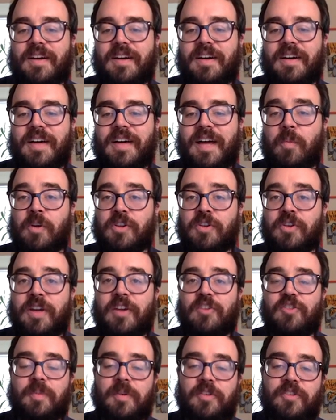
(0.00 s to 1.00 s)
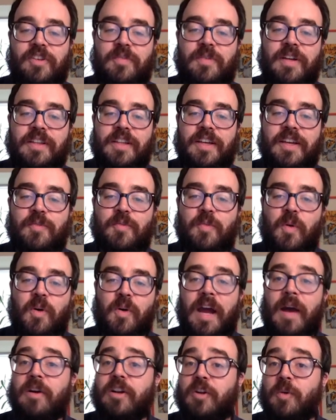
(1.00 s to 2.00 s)
Uh, and we're looking specifically
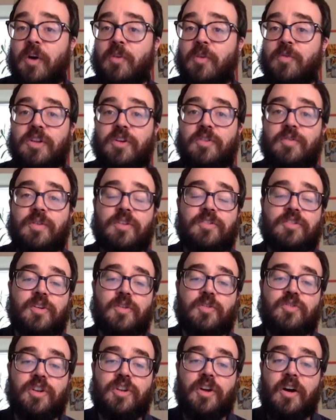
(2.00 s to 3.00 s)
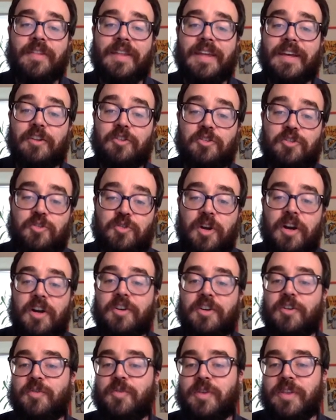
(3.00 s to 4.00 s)
for how to do overload resolution on the
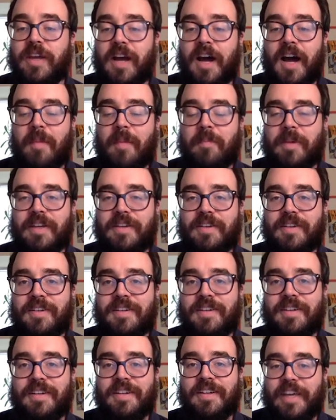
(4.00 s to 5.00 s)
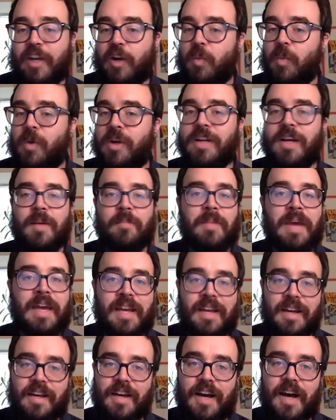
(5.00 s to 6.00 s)
constructor for the copy. Here we're not
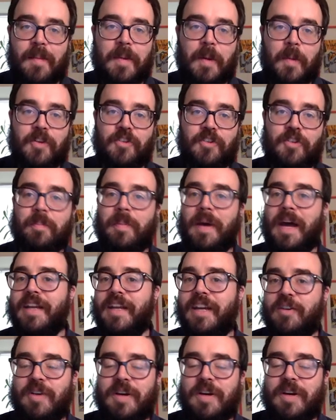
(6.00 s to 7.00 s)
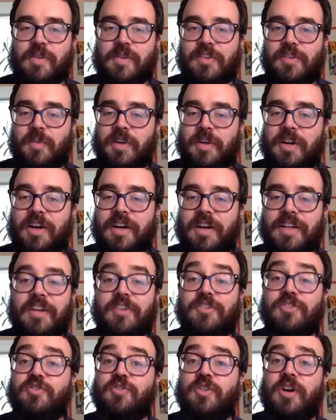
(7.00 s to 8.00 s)
making a copy, we're just binding a reference. We're not going
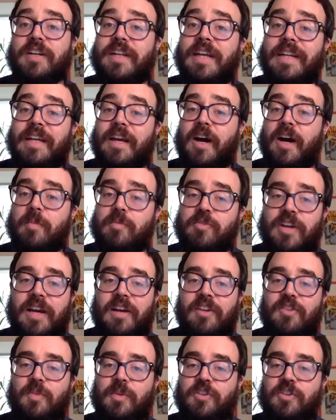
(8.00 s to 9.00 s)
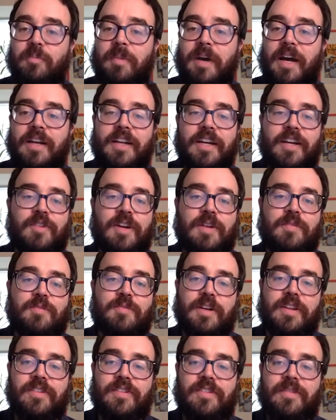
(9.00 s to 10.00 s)
to construct any objects, we're just binding a
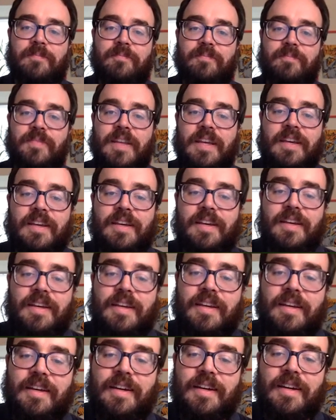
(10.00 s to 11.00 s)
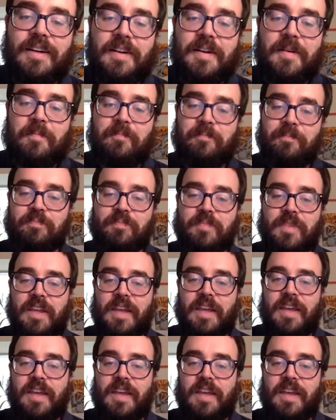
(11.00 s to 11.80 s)
reference. Um,